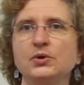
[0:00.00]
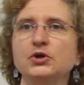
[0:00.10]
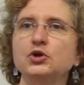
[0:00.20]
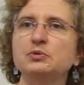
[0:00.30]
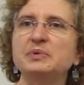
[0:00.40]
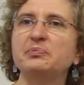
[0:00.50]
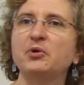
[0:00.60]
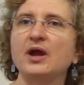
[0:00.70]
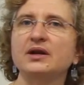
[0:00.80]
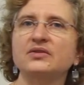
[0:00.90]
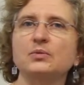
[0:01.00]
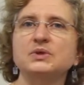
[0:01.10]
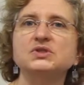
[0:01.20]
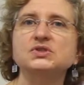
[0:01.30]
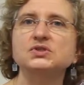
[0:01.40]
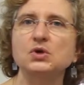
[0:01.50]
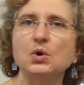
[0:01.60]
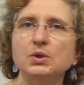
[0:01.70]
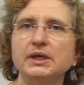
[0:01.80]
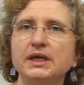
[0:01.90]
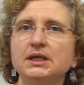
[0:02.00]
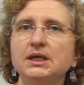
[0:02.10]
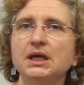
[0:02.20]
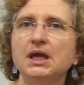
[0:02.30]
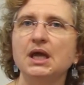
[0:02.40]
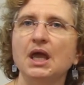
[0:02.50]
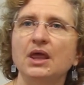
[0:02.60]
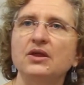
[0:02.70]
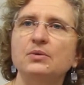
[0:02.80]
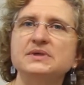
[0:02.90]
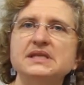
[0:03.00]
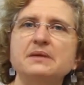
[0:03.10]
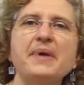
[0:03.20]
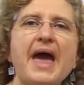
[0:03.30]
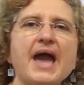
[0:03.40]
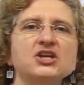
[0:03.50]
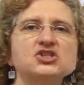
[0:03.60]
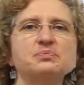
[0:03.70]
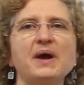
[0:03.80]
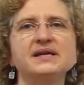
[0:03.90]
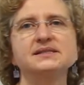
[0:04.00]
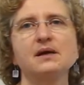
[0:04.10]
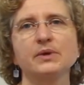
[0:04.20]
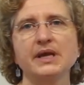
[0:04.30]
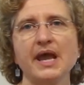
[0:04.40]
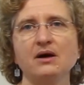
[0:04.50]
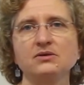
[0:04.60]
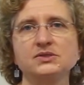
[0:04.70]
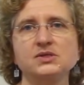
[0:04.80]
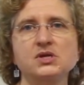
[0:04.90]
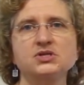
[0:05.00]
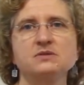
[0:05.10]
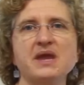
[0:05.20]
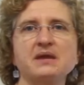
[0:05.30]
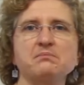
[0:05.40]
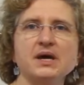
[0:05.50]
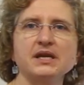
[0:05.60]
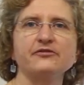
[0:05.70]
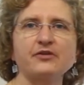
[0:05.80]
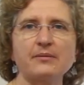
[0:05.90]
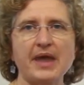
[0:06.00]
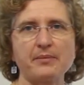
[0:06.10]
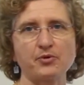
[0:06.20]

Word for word: it could be product that was stolen that was then packaged by someone else to make money from that